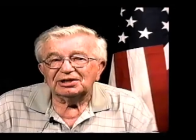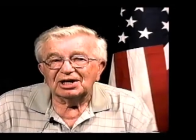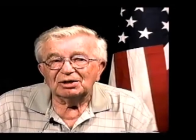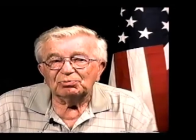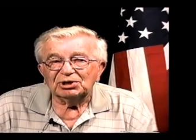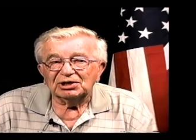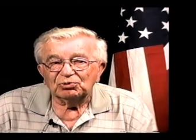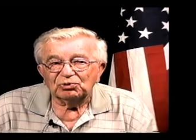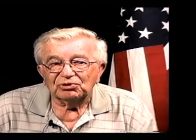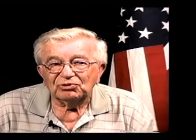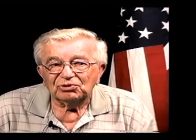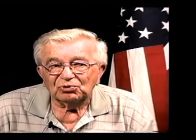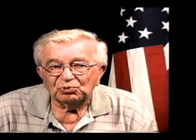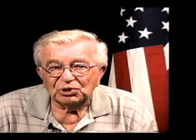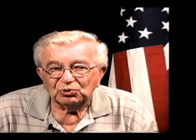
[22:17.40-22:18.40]
down, but it was.
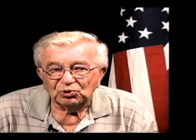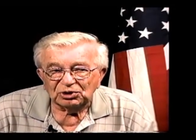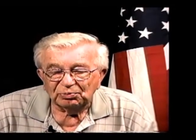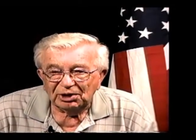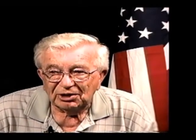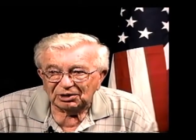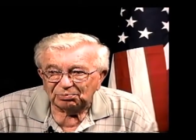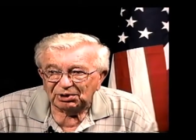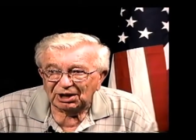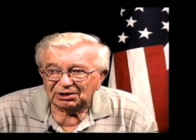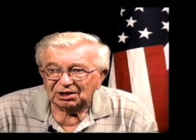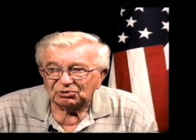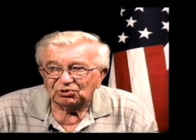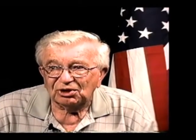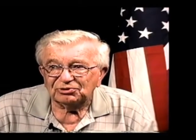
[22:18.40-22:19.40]
We couldn't make it back
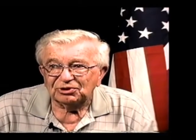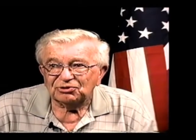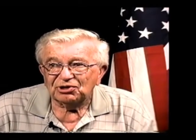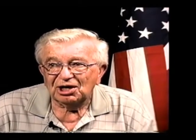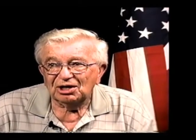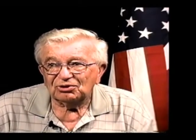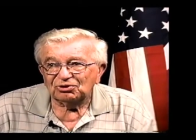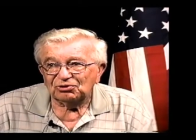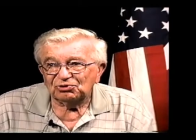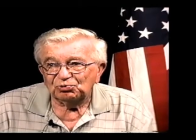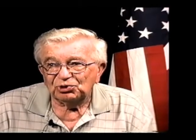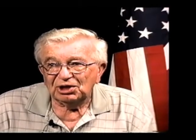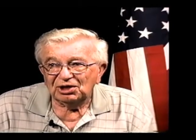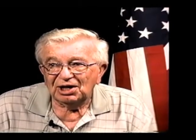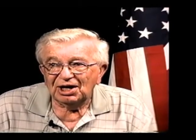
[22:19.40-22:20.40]
across the channel because
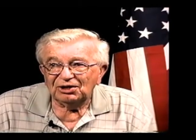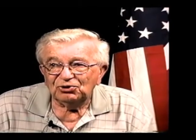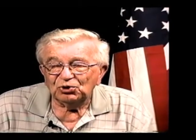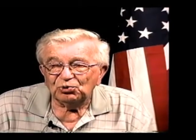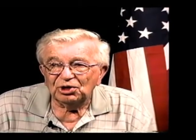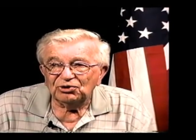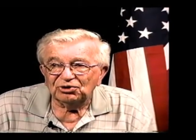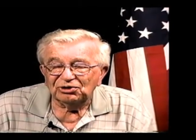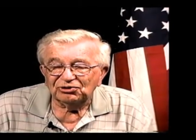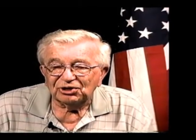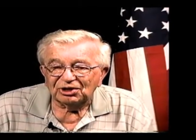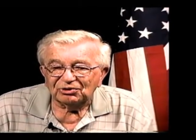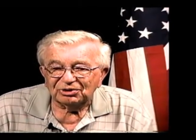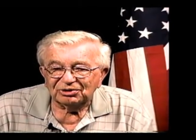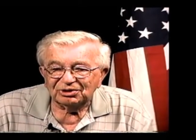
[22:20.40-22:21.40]
we had two engines
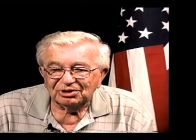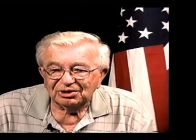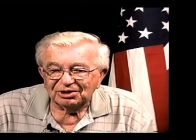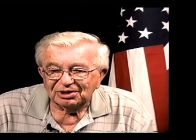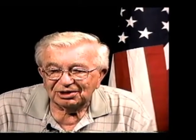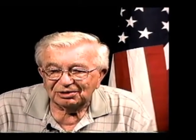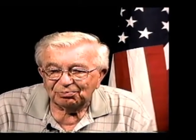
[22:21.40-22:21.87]
out. The